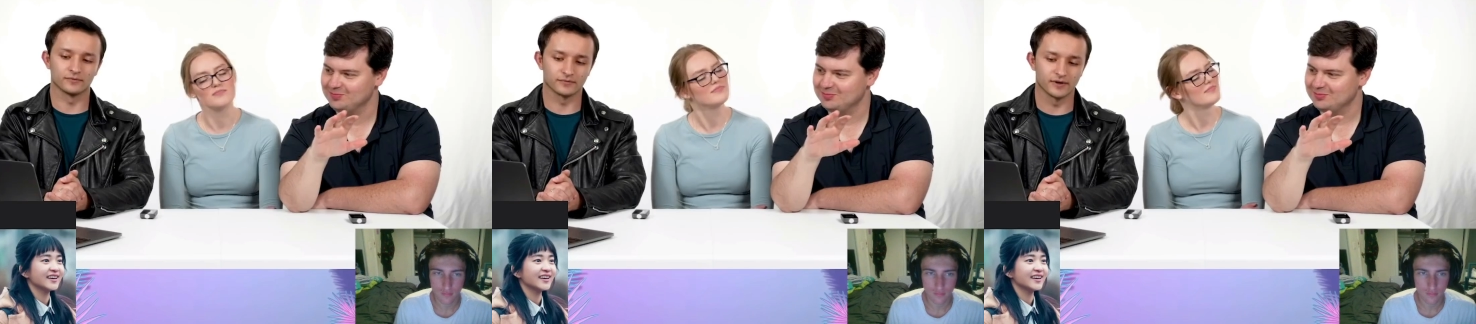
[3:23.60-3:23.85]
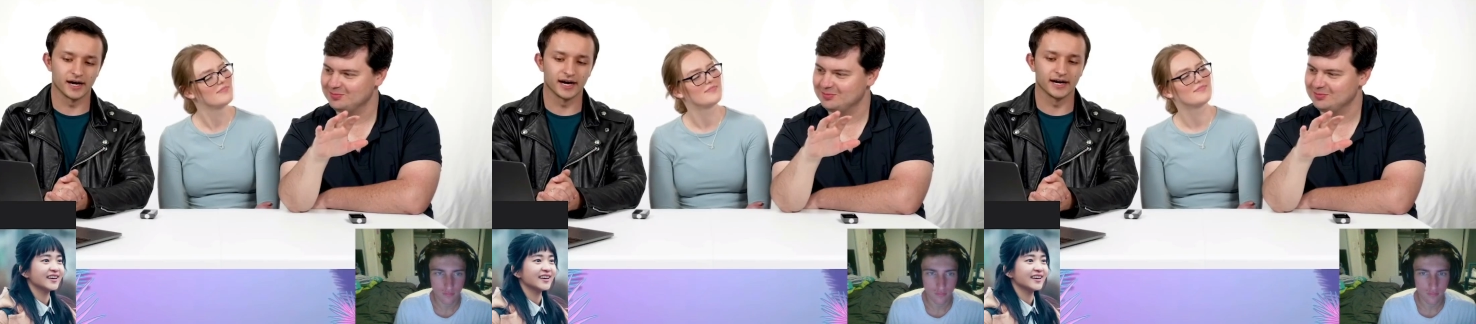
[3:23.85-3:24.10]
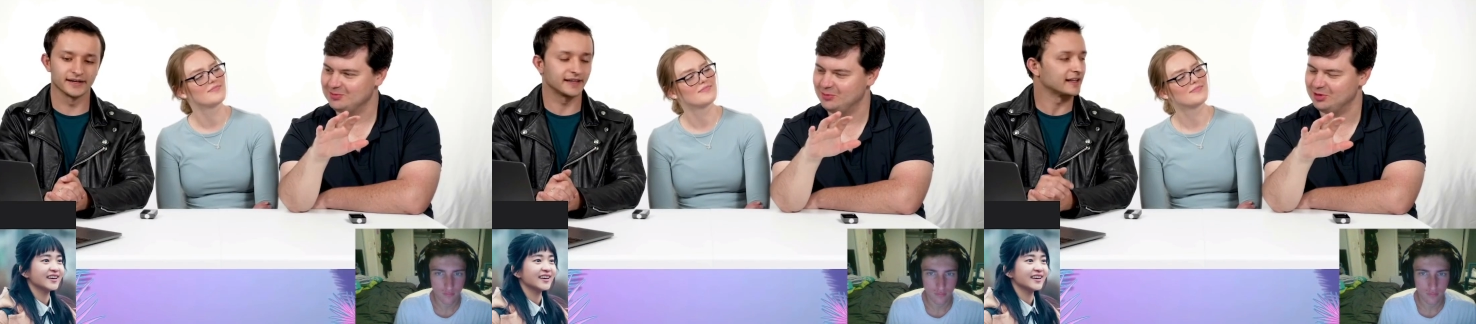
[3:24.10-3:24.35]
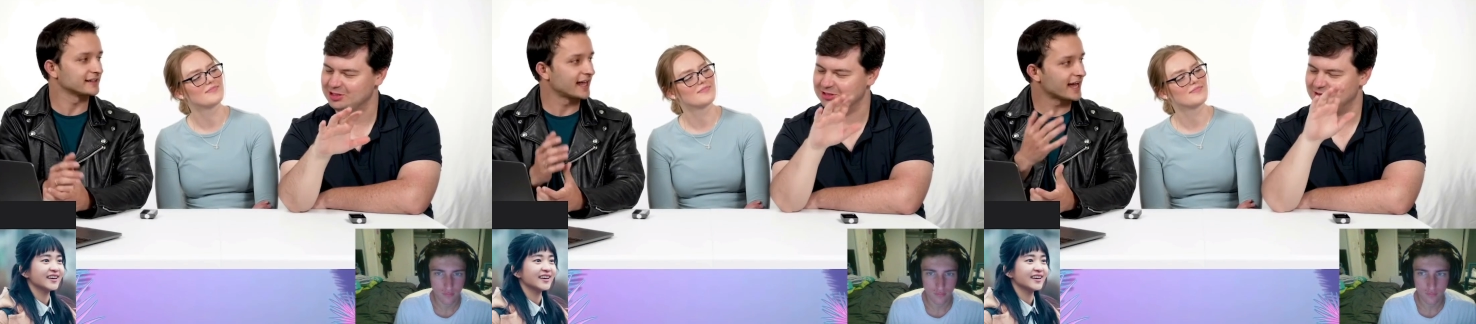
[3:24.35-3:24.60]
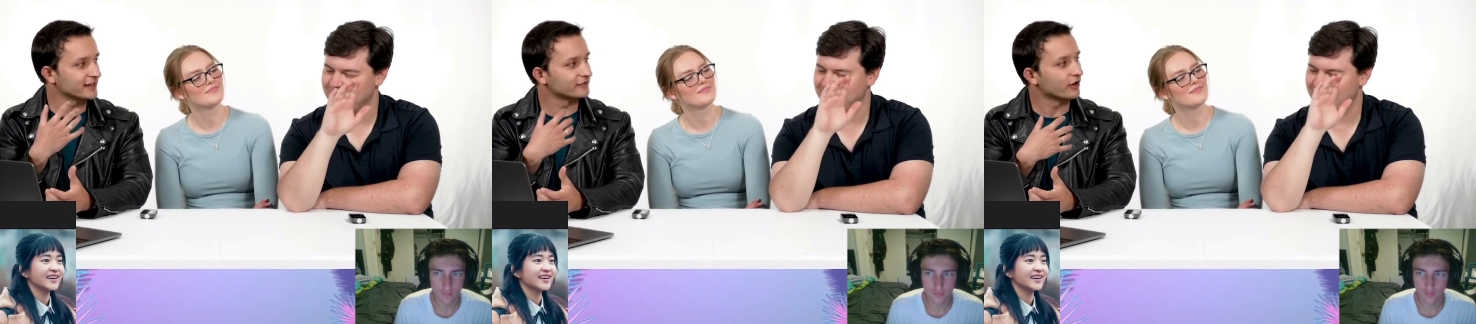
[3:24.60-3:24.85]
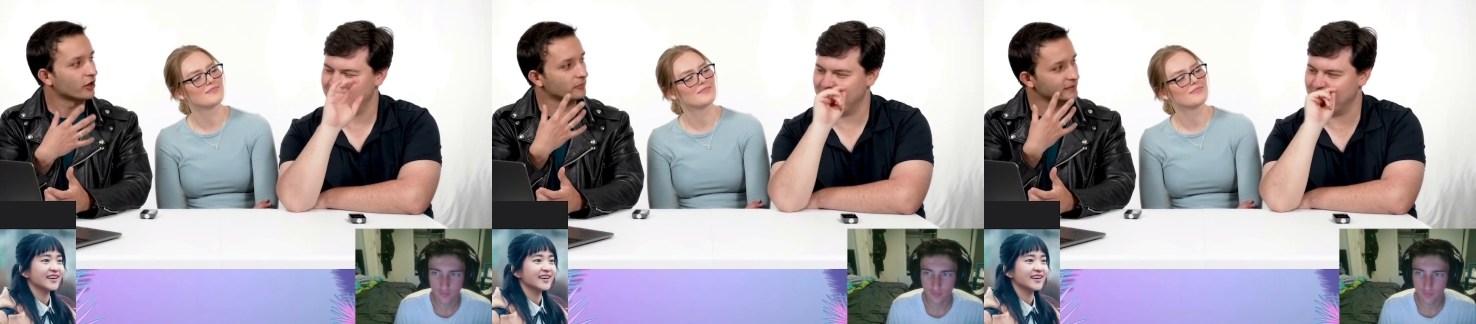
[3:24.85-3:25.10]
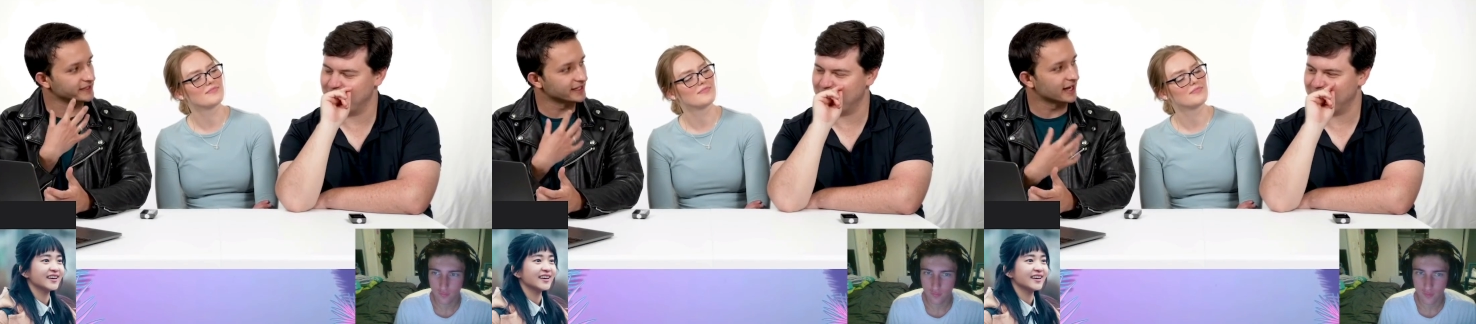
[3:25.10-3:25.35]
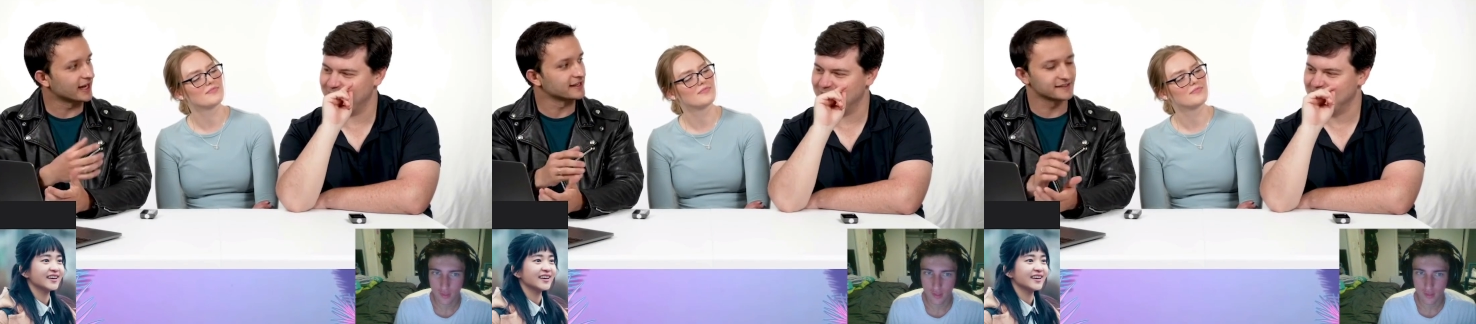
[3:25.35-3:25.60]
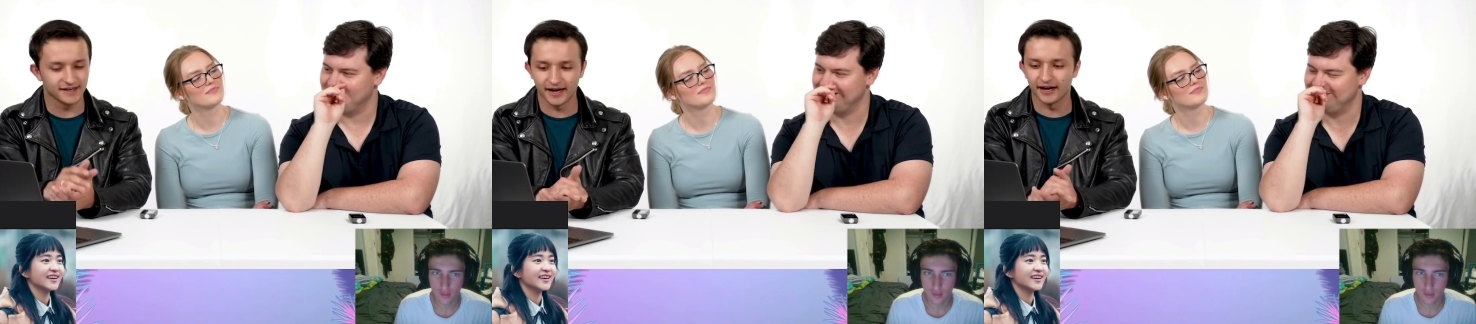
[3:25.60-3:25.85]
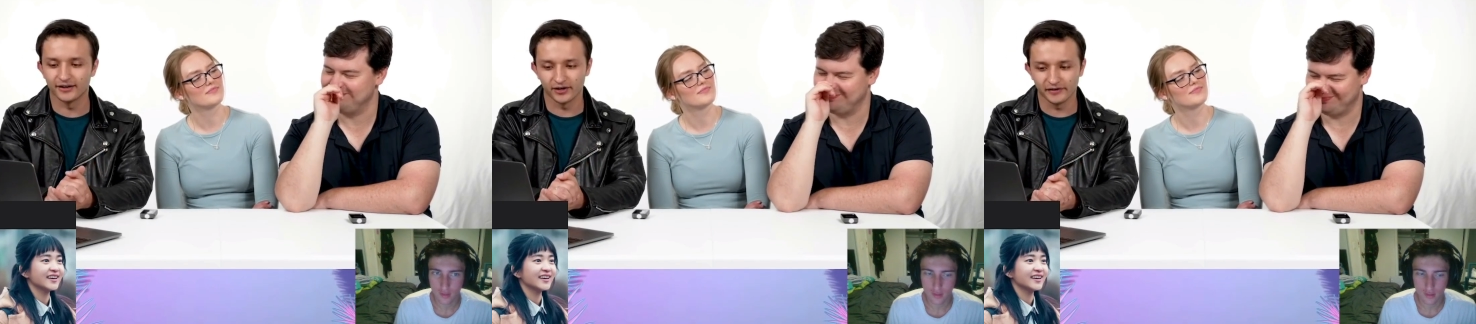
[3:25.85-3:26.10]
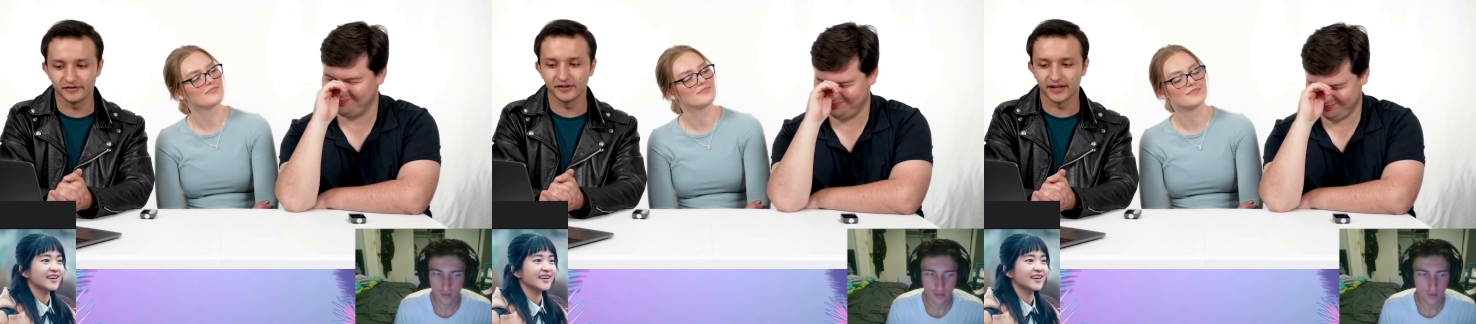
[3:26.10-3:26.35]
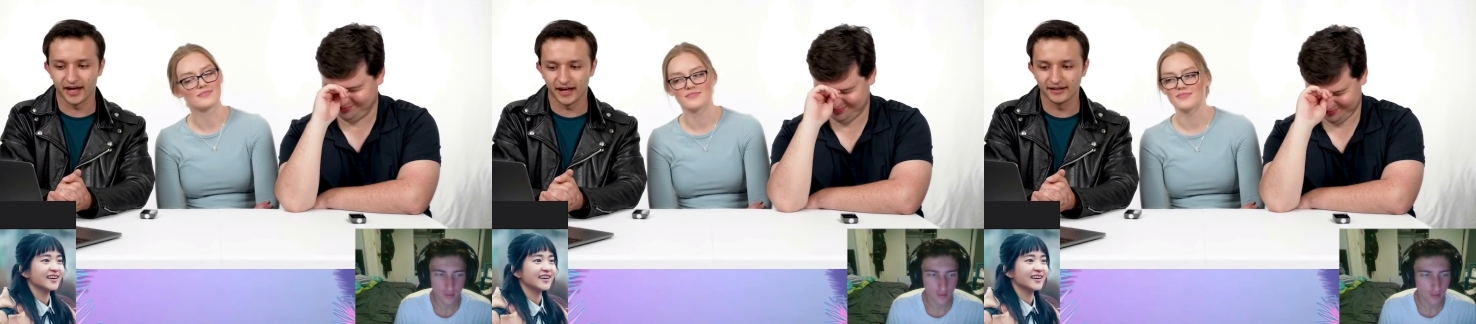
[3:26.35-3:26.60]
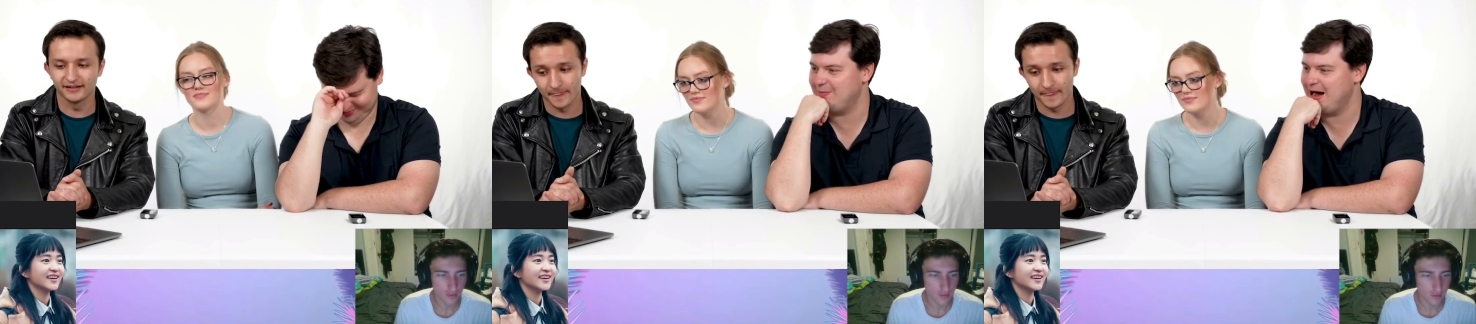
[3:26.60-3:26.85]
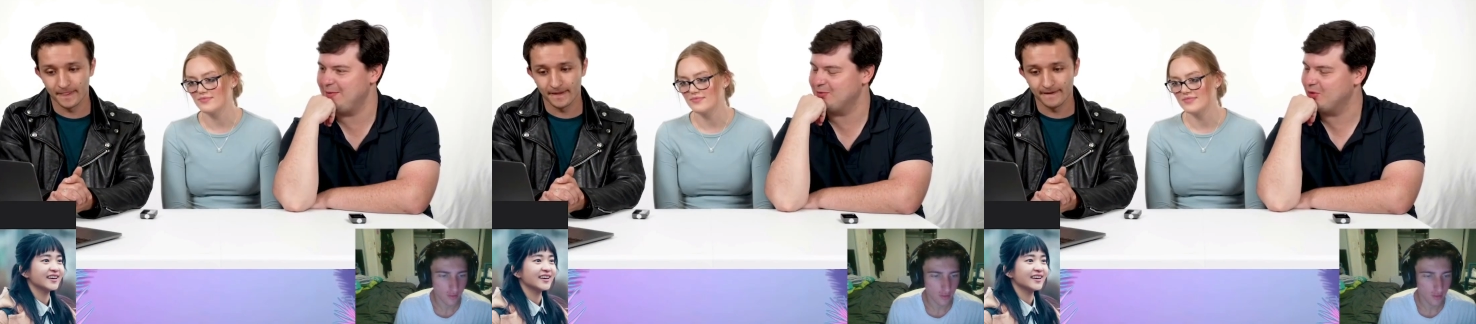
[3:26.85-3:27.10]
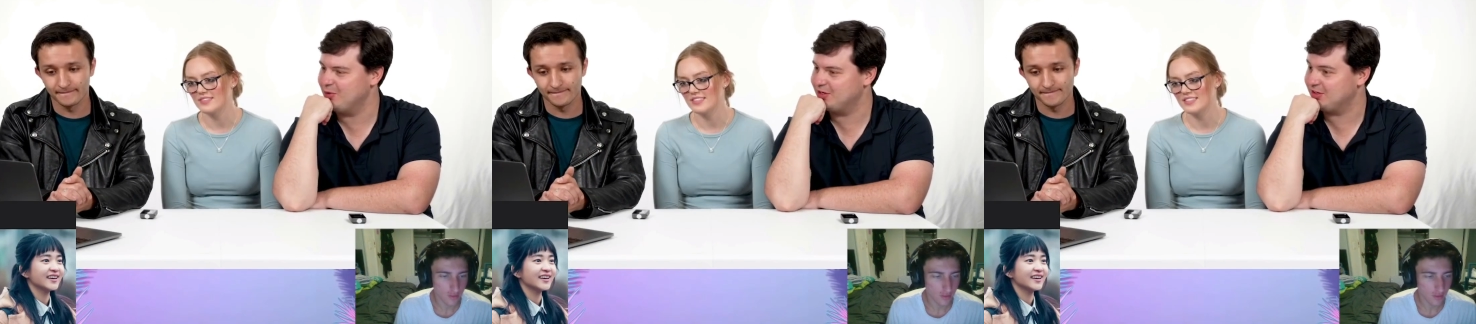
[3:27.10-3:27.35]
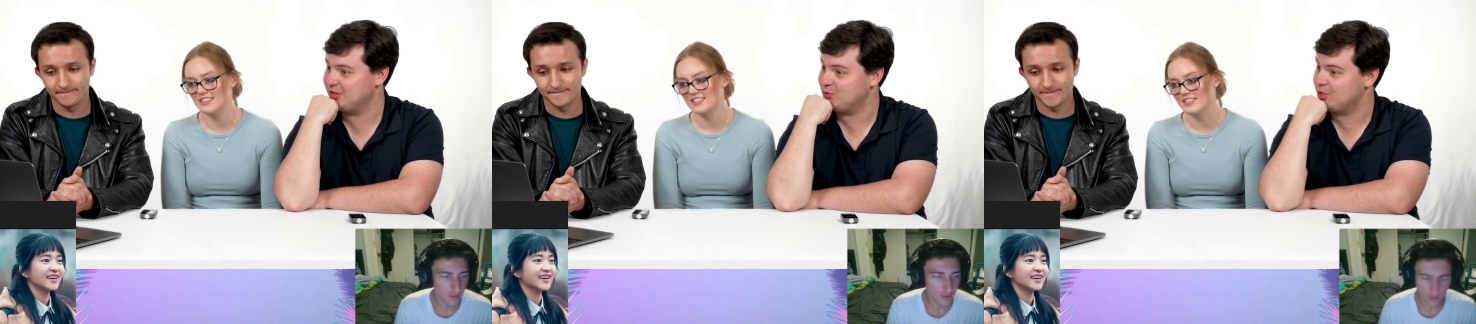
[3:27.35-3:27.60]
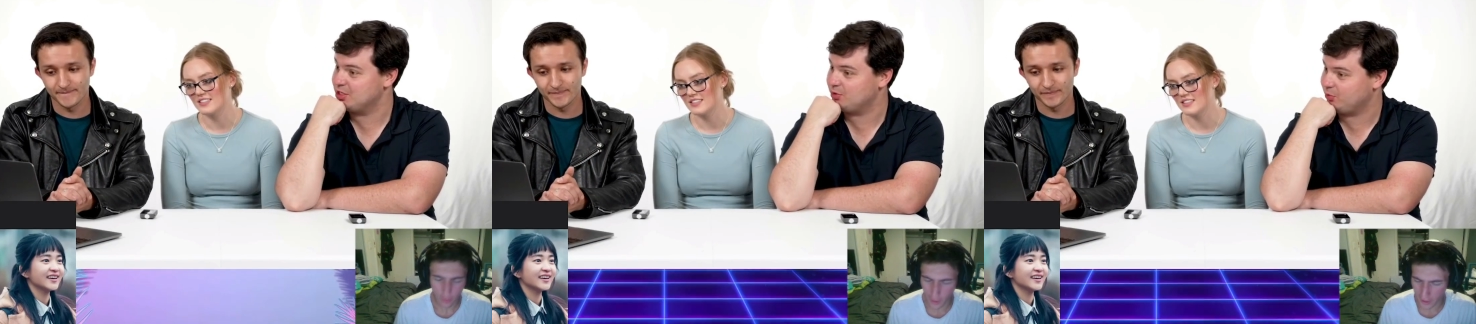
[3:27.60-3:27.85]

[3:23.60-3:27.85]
Speaker 1: Right, that which lack a, of hope in the eyes. Yeah, I feel that. I'm going to say 20. Wait,